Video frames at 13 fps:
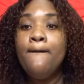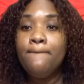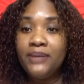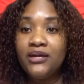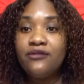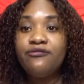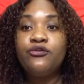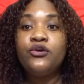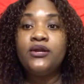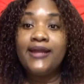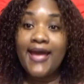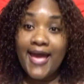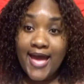But for
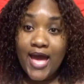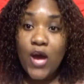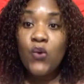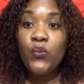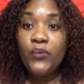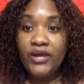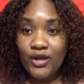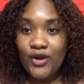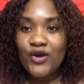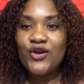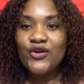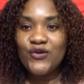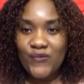now, we
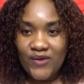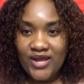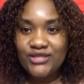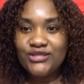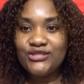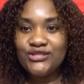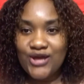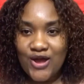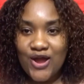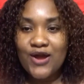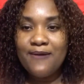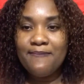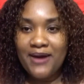are going to talk
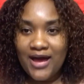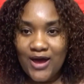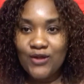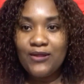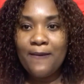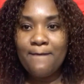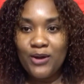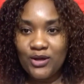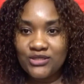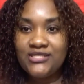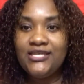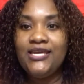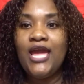about
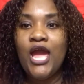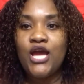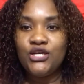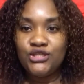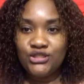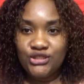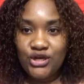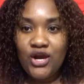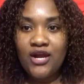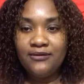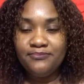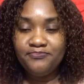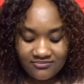
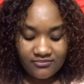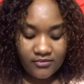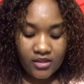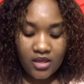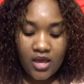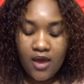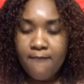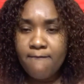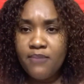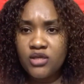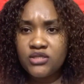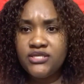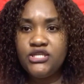Boxycharm.
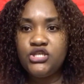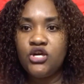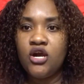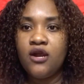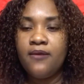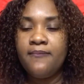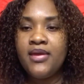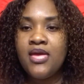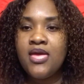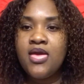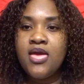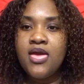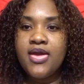Boxycharm
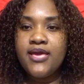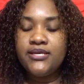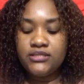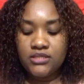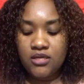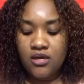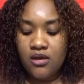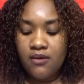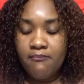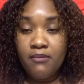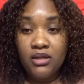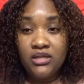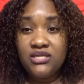is a
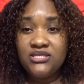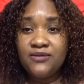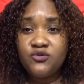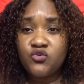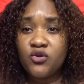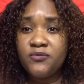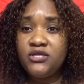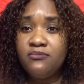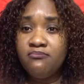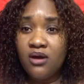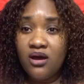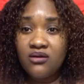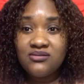monthly subscription
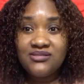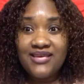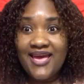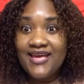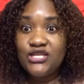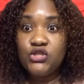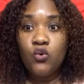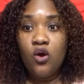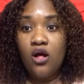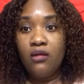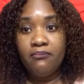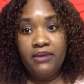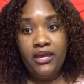box, as you
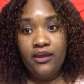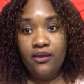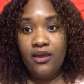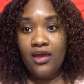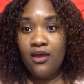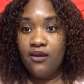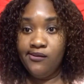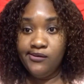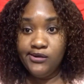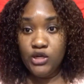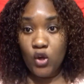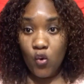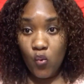all may
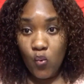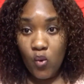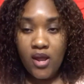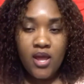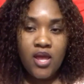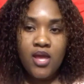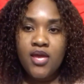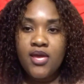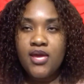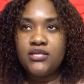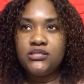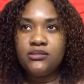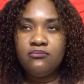know.
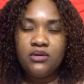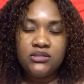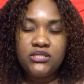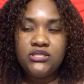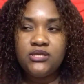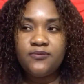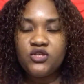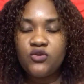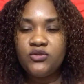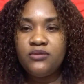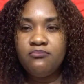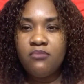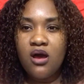It's a monthly
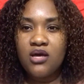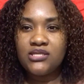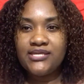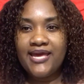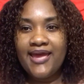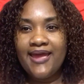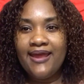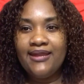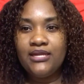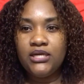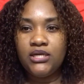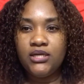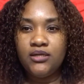subscription box, and
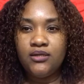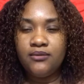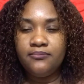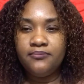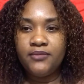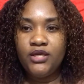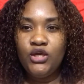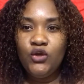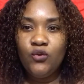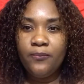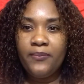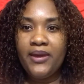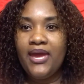you
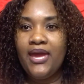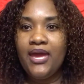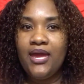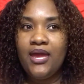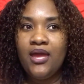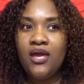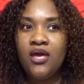pay